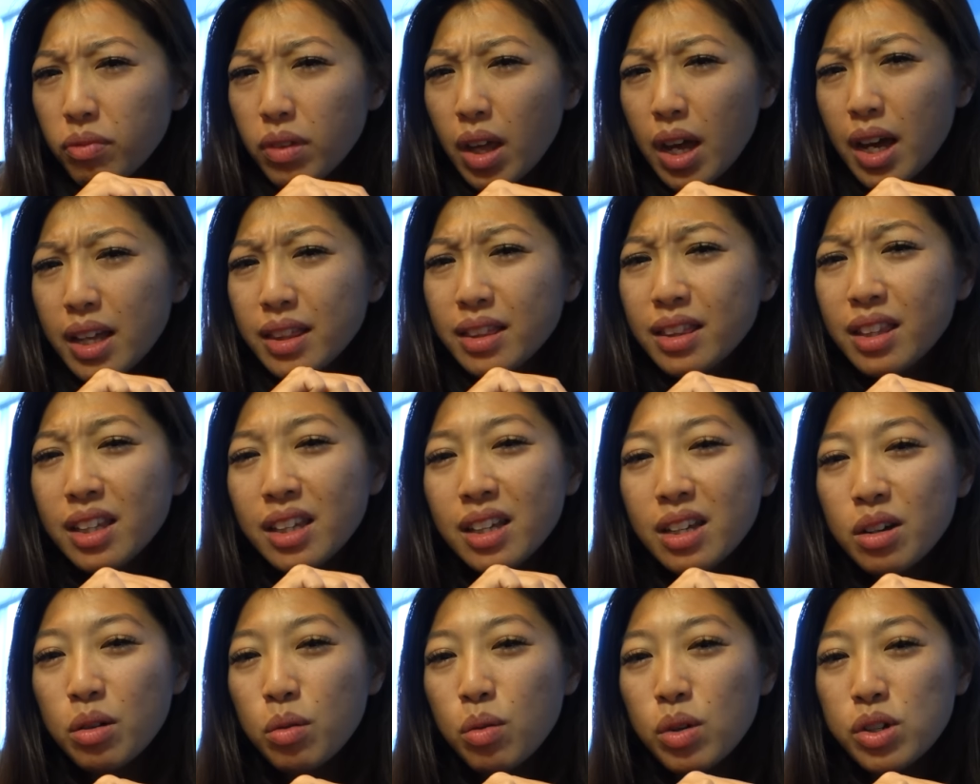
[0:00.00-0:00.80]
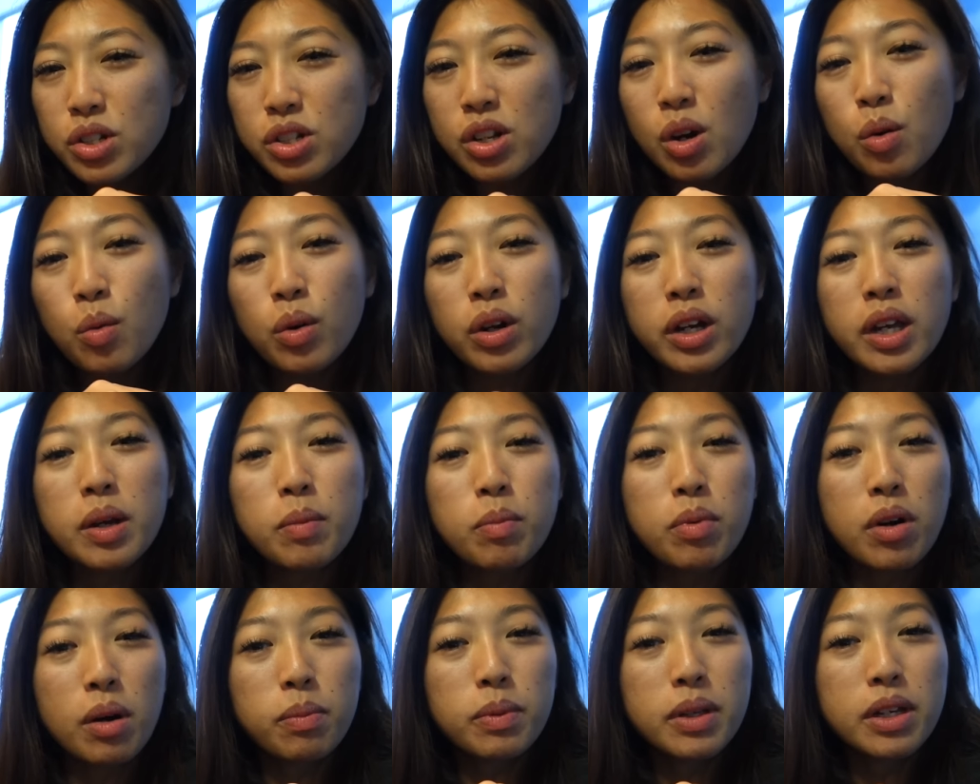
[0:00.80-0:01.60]
I think it was not working
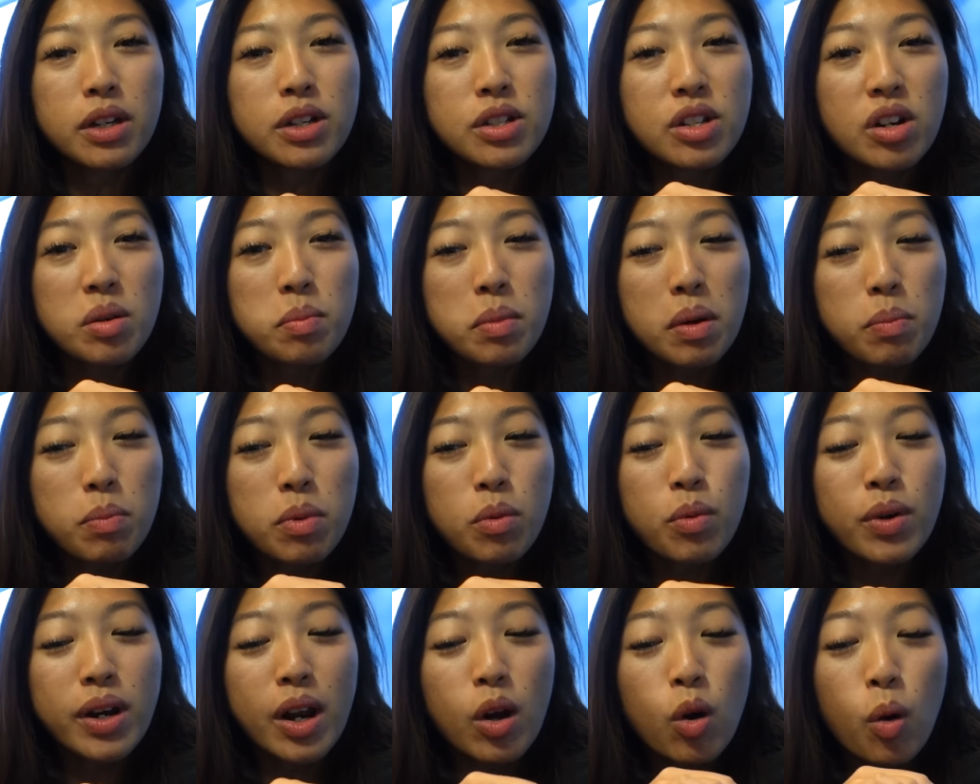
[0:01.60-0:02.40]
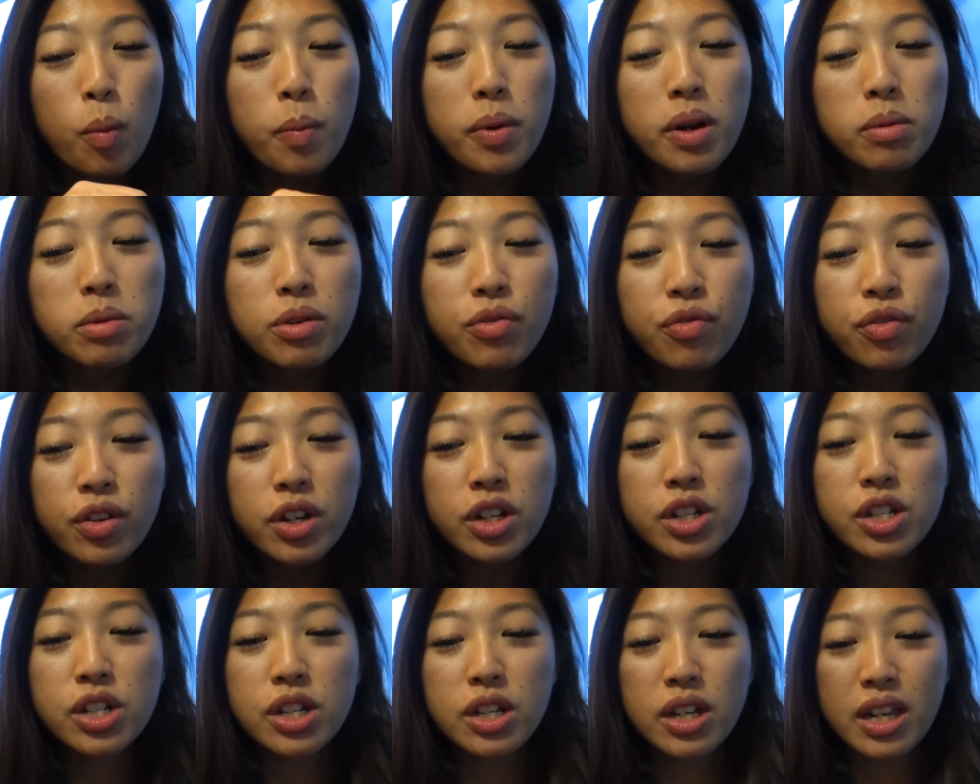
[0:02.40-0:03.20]
properly. Because I remember when I opened up the
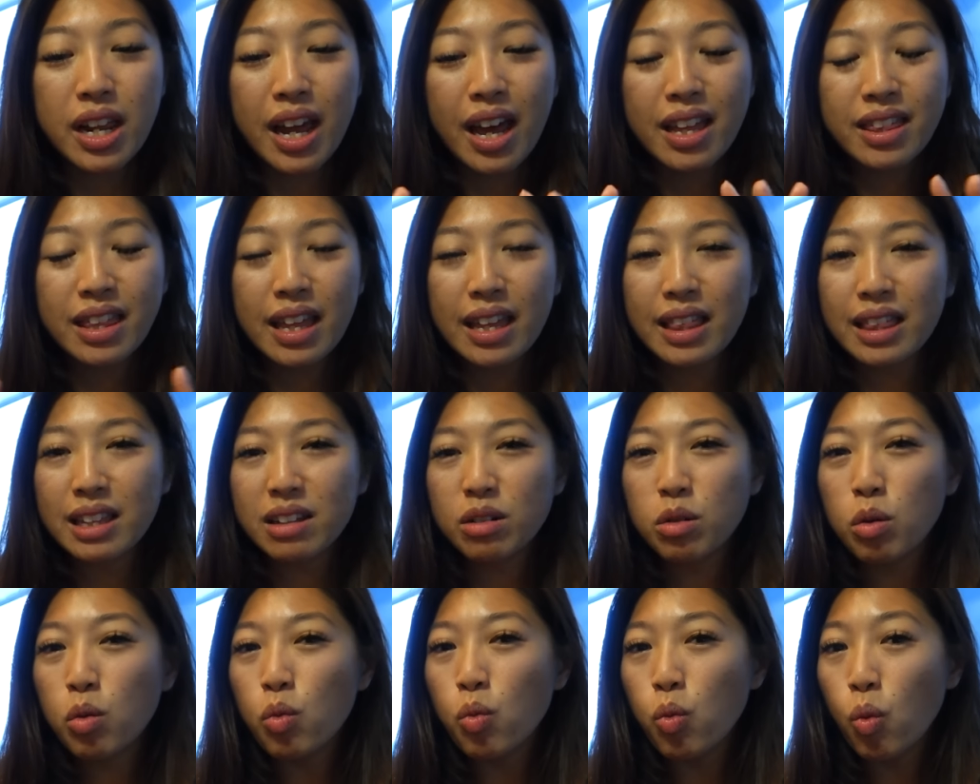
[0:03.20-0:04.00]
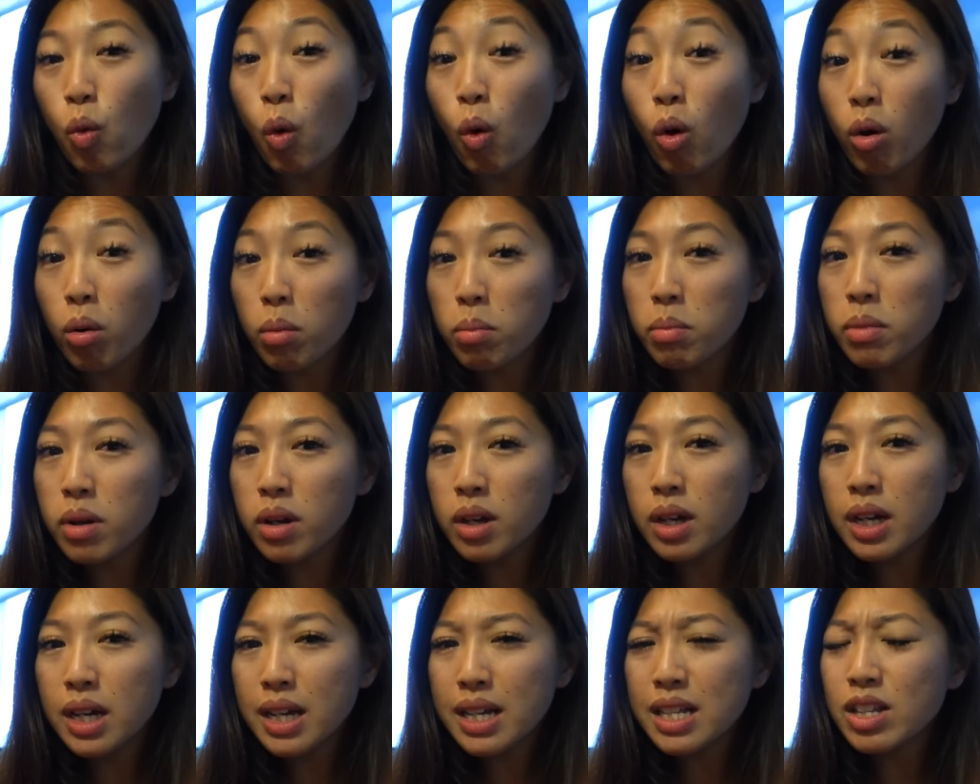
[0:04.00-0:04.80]
fridge, it had that little warm,
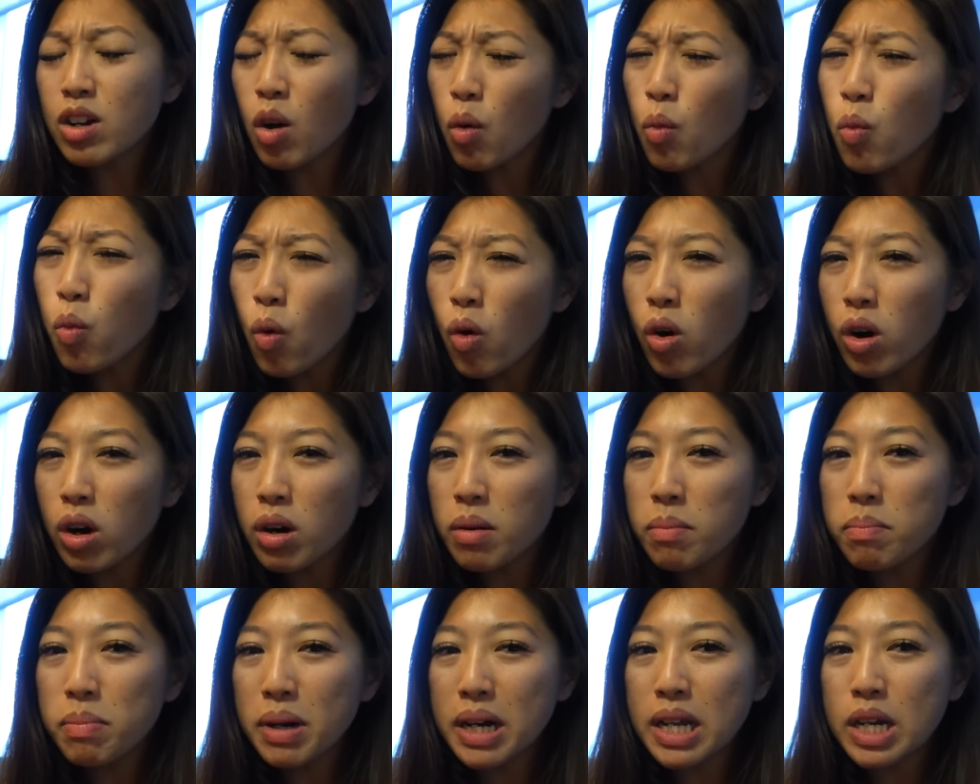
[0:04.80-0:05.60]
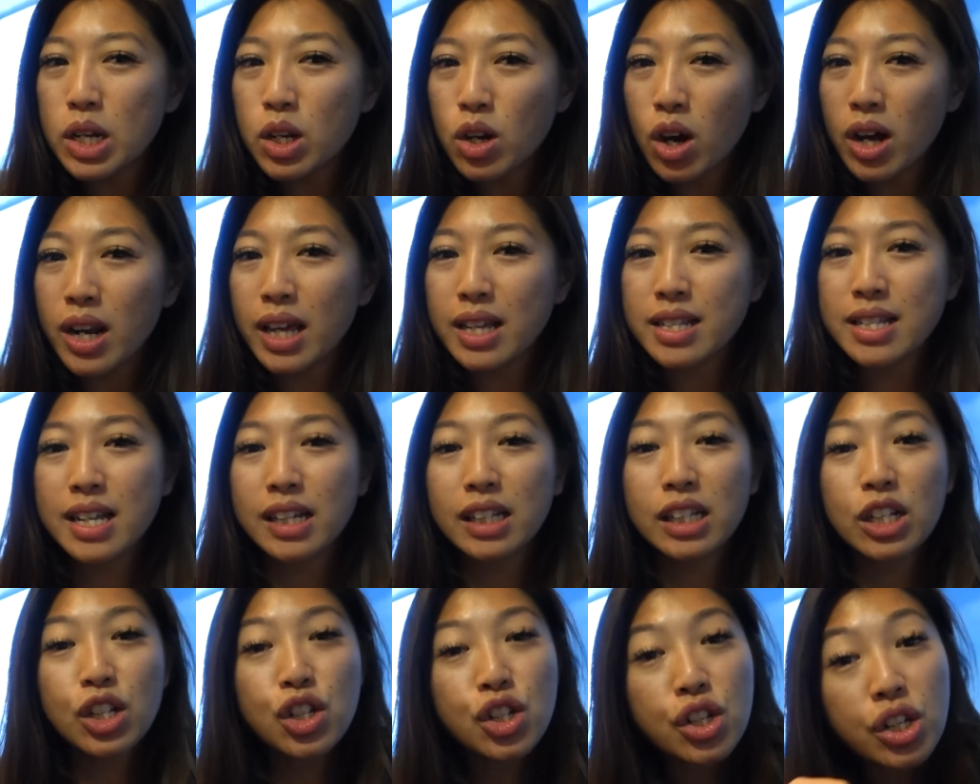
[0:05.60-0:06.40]
not warm, but not
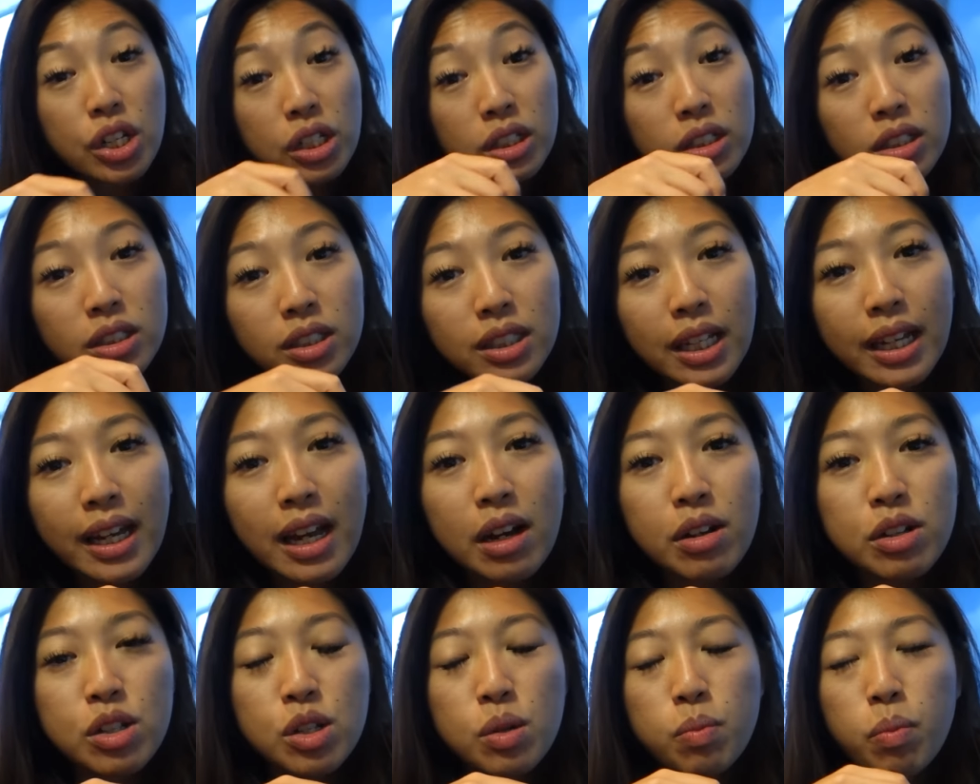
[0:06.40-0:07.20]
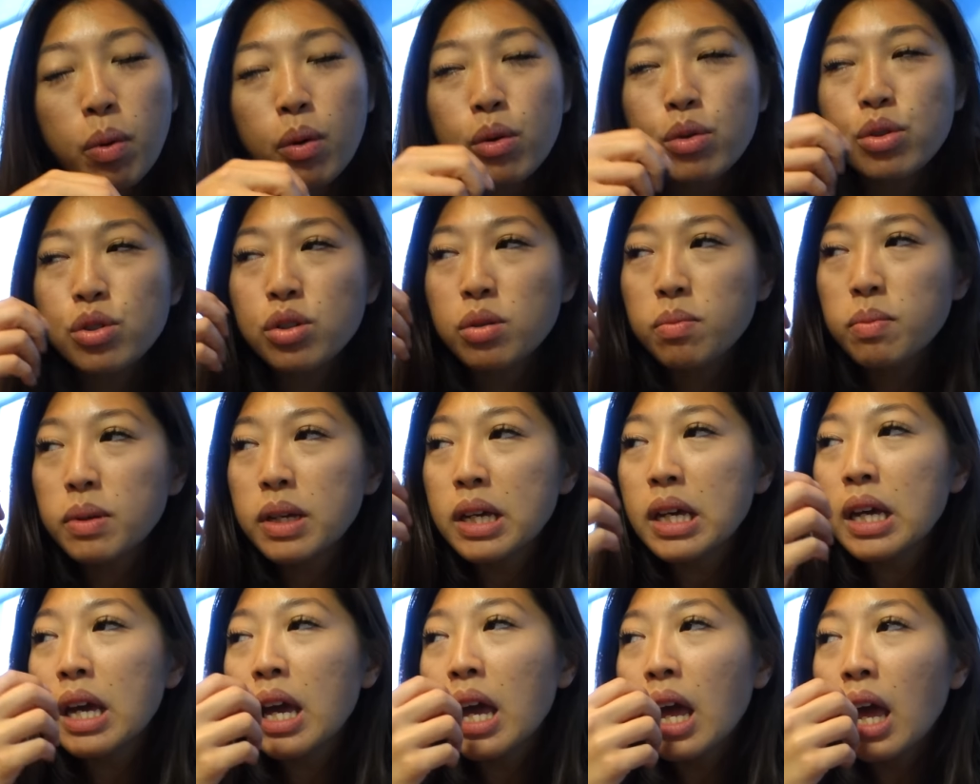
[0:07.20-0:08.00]
exactly chilled like how it's supposed to
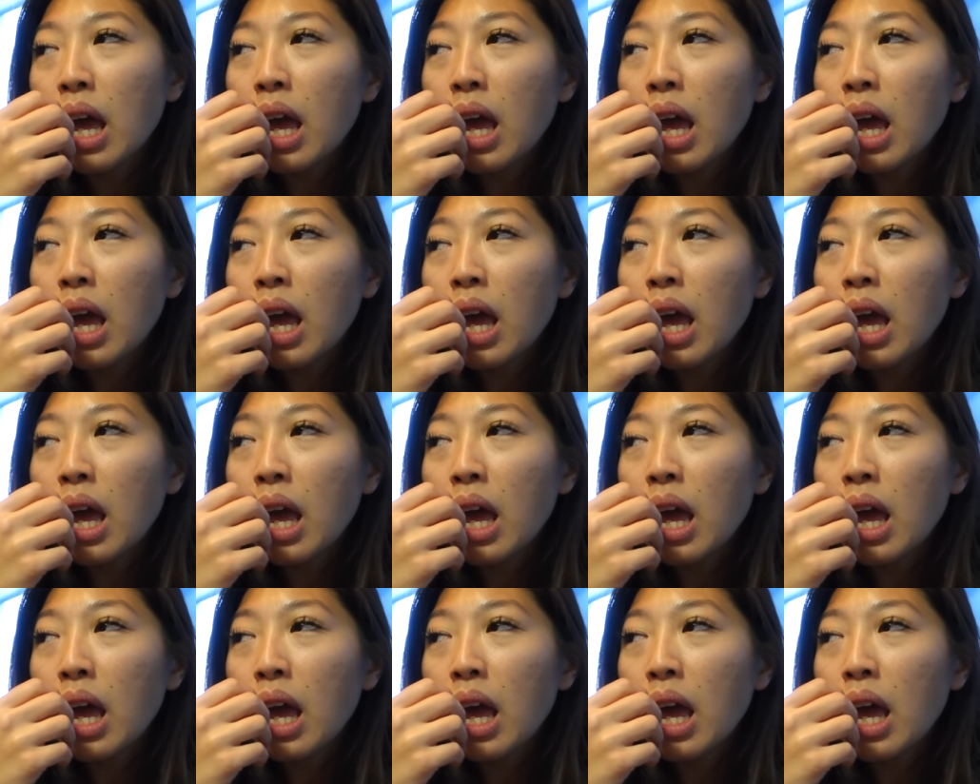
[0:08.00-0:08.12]
be.